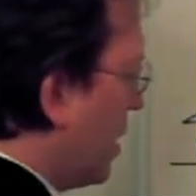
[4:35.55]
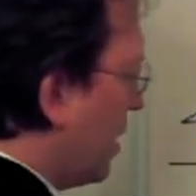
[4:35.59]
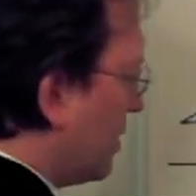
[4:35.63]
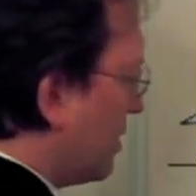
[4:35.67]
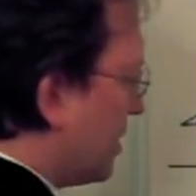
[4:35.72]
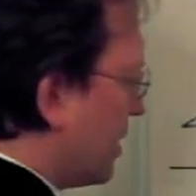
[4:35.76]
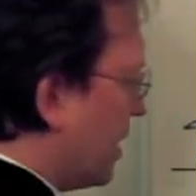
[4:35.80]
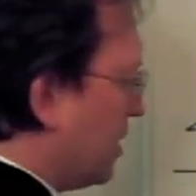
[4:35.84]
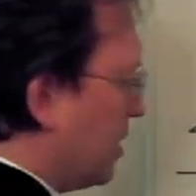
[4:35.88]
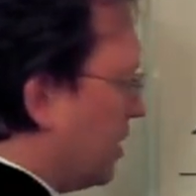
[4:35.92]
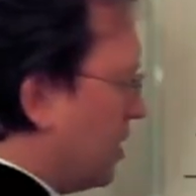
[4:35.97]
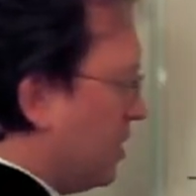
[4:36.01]

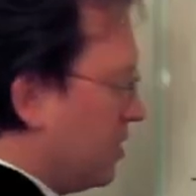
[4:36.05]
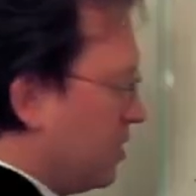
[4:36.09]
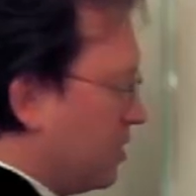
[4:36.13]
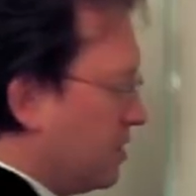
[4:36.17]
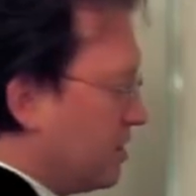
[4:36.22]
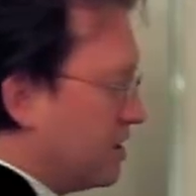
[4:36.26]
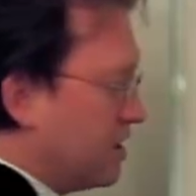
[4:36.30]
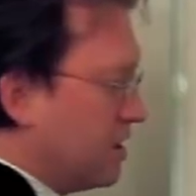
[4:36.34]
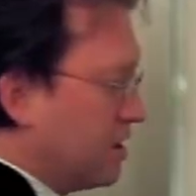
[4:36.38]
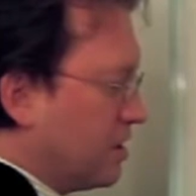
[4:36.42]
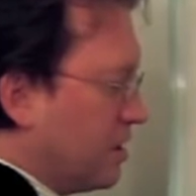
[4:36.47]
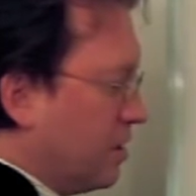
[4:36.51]
So in
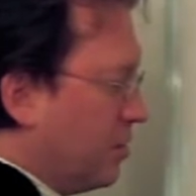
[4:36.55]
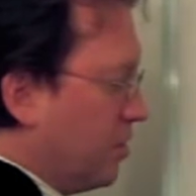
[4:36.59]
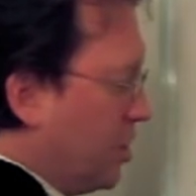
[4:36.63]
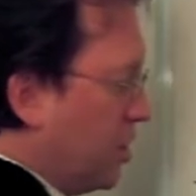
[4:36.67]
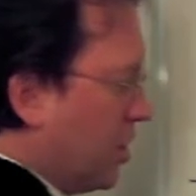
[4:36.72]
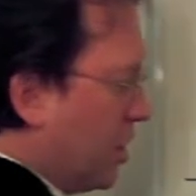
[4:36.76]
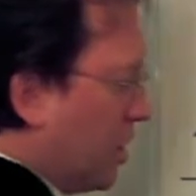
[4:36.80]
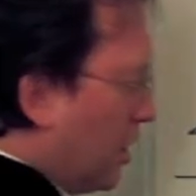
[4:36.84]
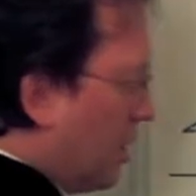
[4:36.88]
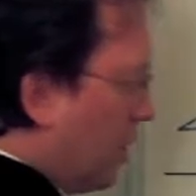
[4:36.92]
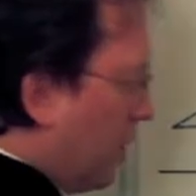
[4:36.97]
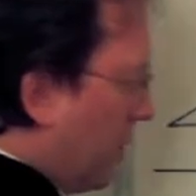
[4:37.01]
this system
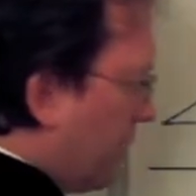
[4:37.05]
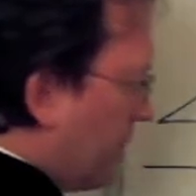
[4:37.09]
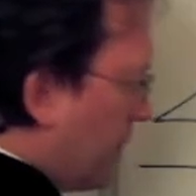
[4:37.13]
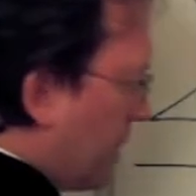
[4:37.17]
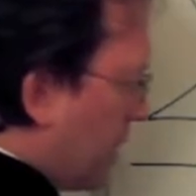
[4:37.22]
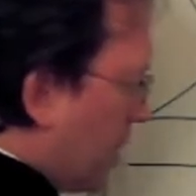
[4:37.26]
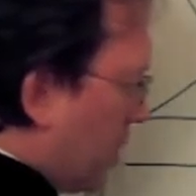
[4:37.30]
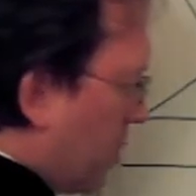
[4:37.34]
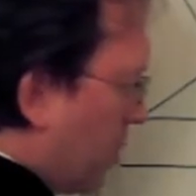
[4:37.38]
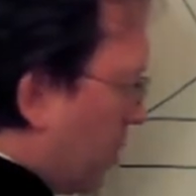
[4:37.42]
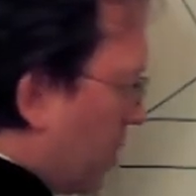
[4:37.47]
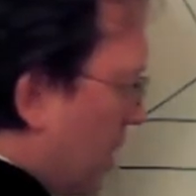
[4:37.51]
here,
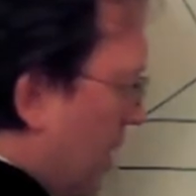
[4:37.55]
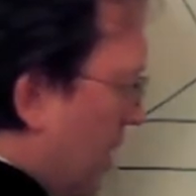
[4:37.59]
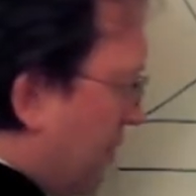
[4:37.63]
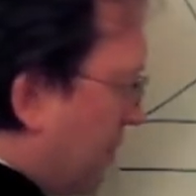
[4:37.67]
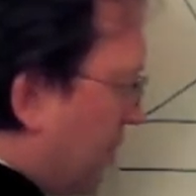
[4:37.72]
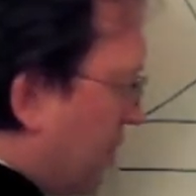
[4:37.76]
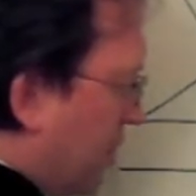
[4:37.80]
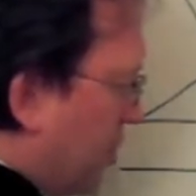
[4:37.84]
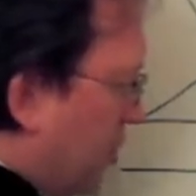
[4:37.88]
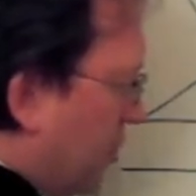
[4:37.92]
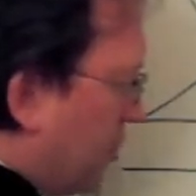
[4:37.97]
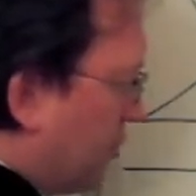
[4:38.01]
we have
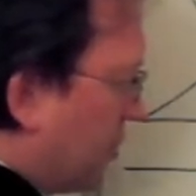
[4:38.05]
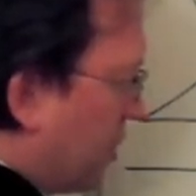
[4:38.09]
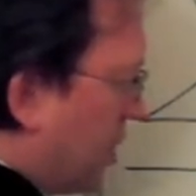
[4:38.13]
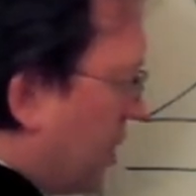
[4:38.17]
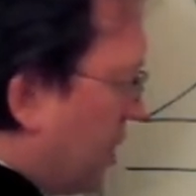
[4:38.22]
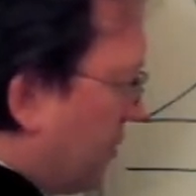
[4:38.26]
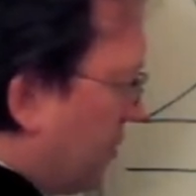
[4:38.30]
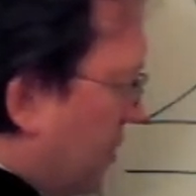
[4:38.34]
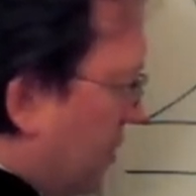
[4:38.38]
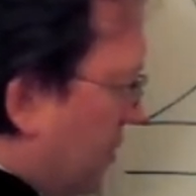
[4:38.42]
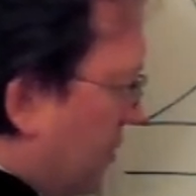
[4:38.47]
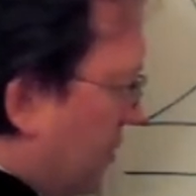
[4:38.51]
the use
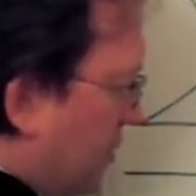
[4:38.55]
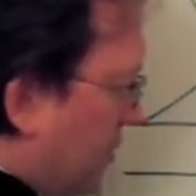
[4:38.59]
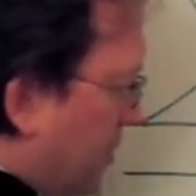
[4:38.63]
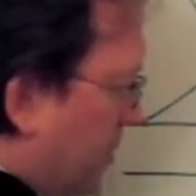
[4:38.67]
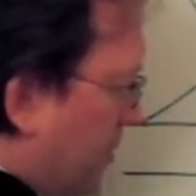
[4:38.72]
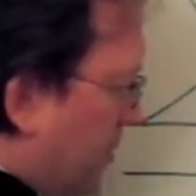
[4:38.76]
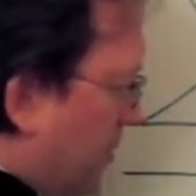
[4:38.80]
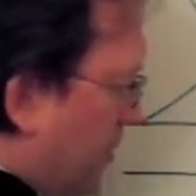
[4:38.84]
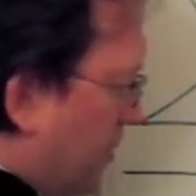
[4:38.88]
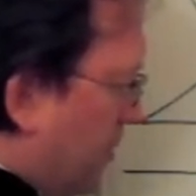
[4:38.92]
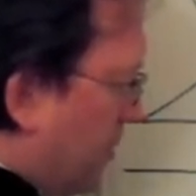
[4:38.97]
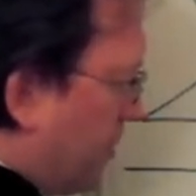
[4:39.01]
cases
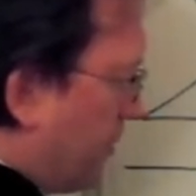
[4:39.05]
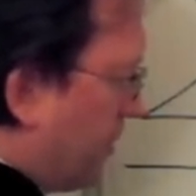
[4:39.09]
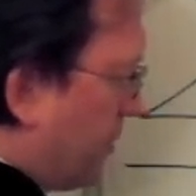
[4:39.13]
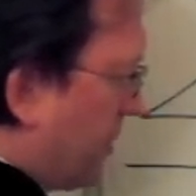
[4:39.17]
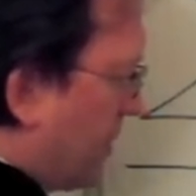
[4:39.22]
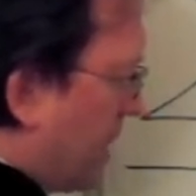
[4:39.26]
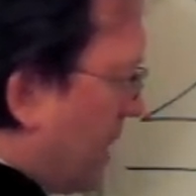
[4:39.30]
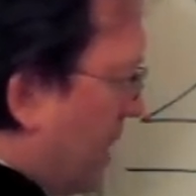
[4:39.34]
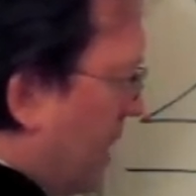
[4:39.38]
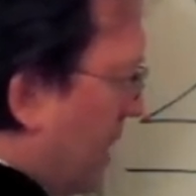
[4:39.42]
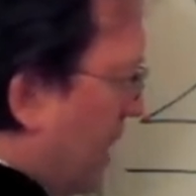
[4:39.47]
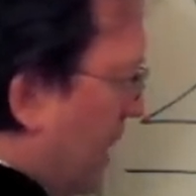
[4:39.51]

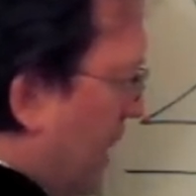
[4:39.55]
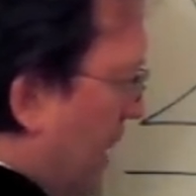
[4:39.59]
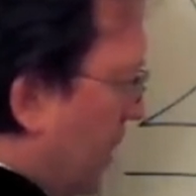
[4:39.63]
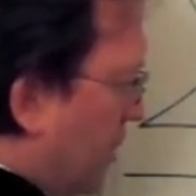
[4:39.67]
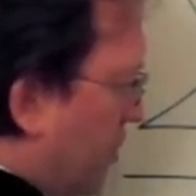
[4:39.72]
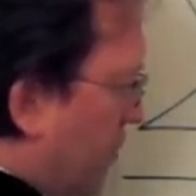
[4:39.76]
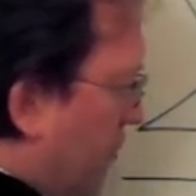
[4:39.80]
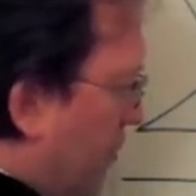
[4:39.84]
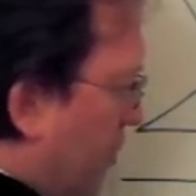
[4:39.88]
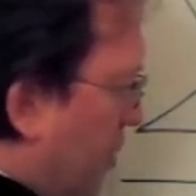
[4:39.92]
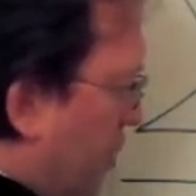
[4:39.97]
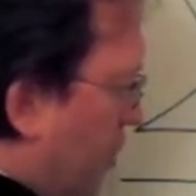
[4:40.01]
and
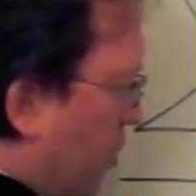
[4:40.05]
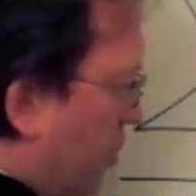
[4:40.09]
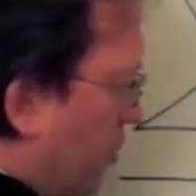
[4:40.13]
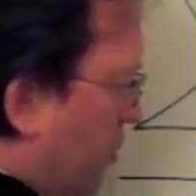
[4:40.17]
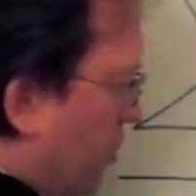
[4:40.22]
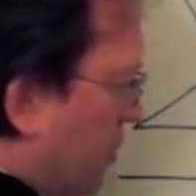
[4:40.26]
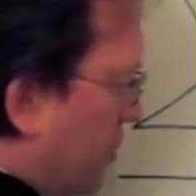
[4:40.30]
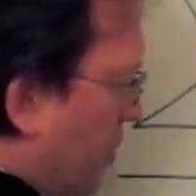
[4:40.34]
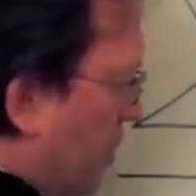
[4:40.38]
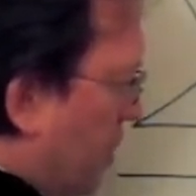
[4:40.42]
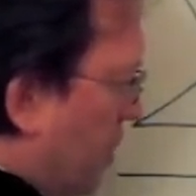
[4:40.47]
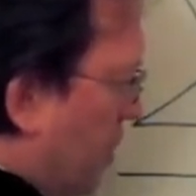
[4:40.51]
the
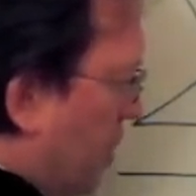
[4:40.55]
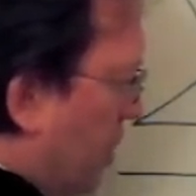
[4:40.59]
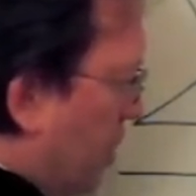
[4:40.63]
flows.